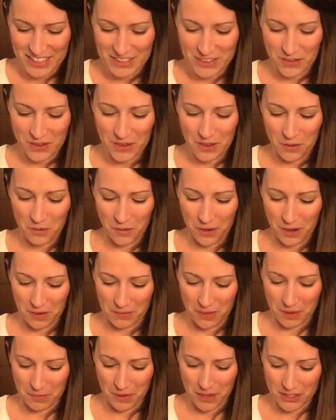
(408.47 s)
So I don't wear
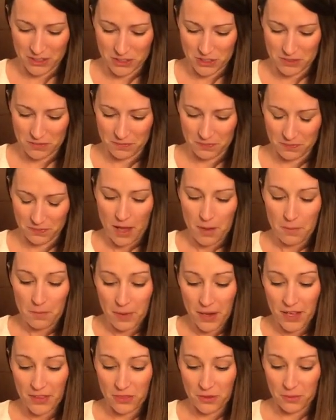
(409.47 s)
them that much.
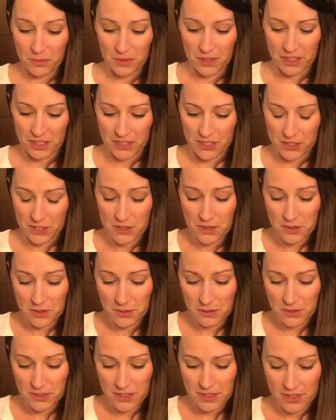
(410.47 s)
But they're really
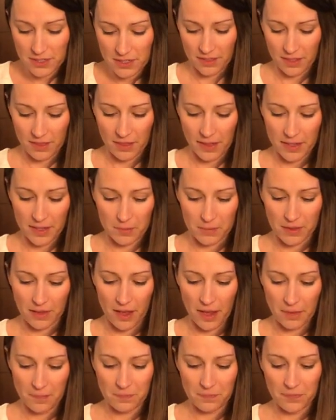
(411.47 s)
cute. I like them a
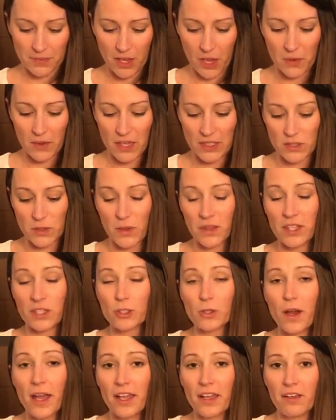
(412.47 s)
lot. Okay, so in the
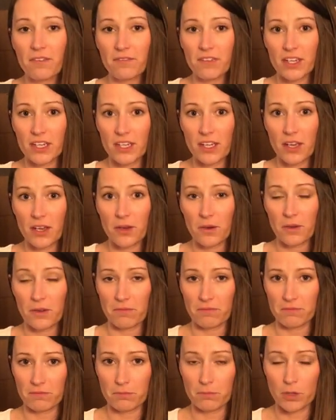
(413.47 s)
try-on video and
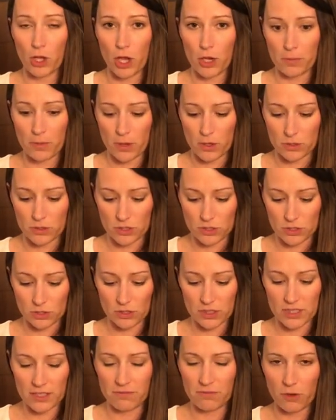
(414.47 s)
blog post,
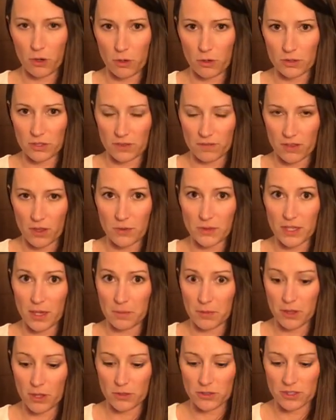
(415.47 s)
you'll see photos of those
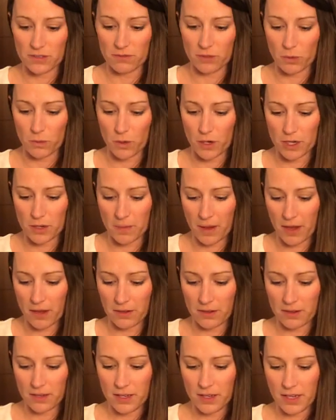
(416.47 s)
up close if you're worried
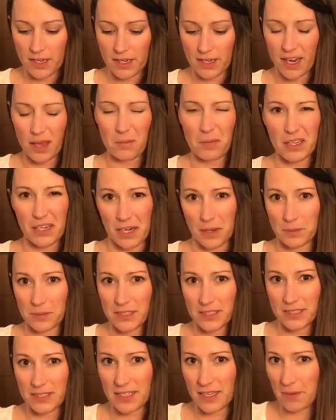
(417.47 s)
about not being able
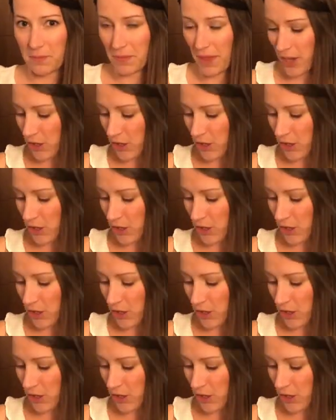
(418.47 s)
to see them